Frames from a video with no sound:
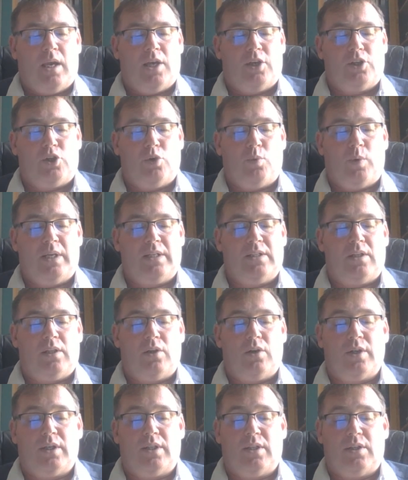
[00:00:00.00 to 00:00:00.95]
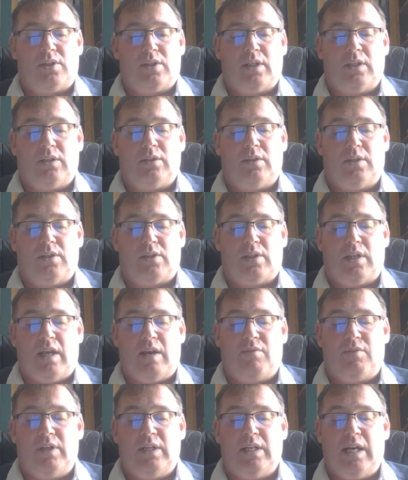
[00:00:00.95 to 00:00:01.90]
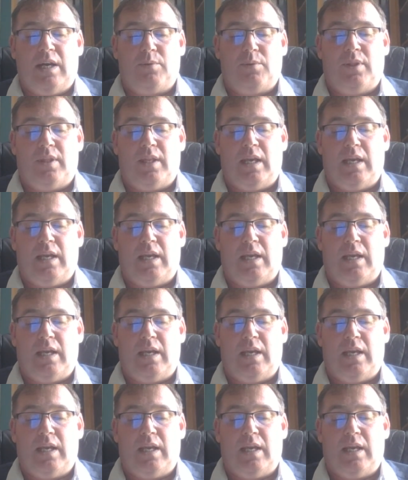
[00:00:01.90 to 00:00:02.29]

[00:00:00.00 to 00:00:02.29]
As you went along in the stillness, every now and